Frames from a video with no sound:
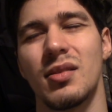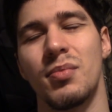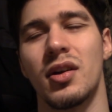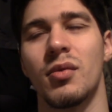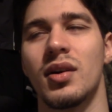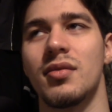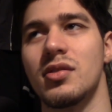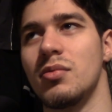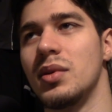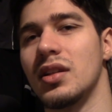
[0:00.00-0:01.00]
the better way
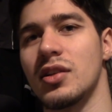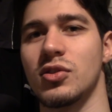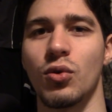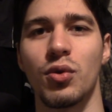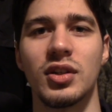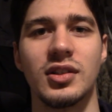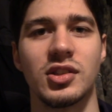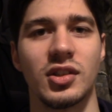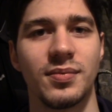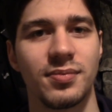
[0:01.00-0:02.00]
would be like
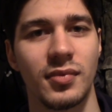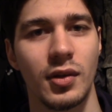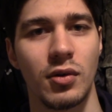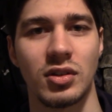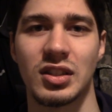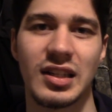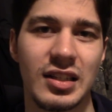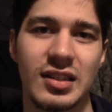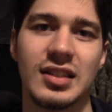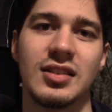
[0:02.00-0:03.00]
soltliche or
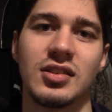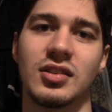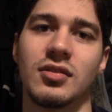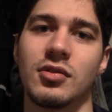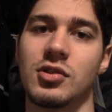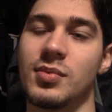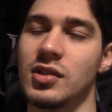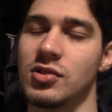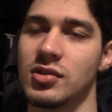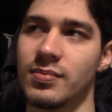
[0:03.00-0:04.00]
tregeliche, which
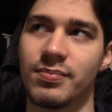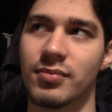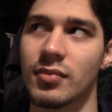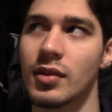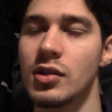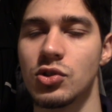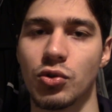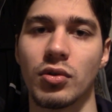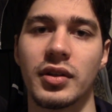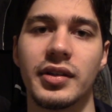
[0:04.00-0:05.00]
means
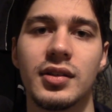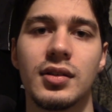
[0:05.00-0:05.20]
truly,